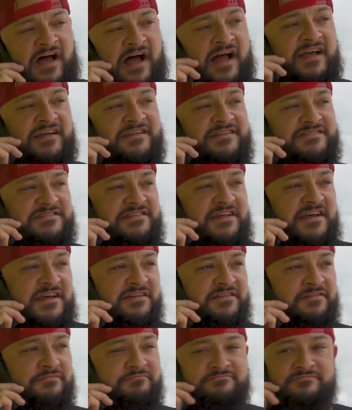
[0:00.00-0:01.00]
I
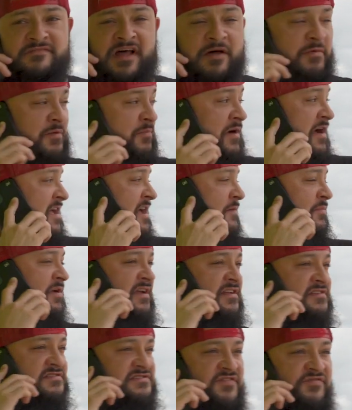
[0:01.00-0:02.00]
understand. I'm in Miami
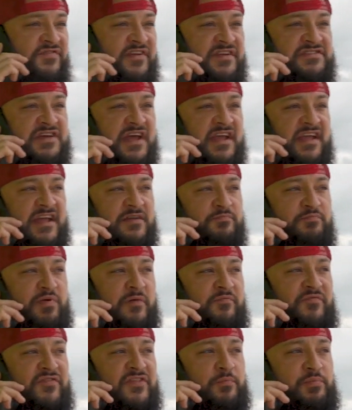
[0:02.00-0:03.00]
eating ceviche and getting
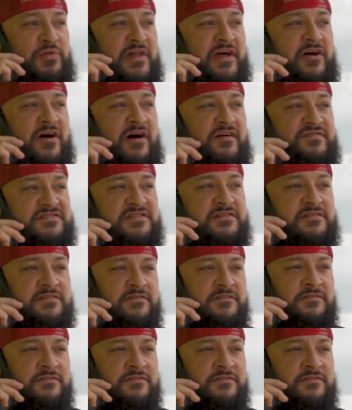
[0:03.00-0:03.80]
pumped for the playoffs.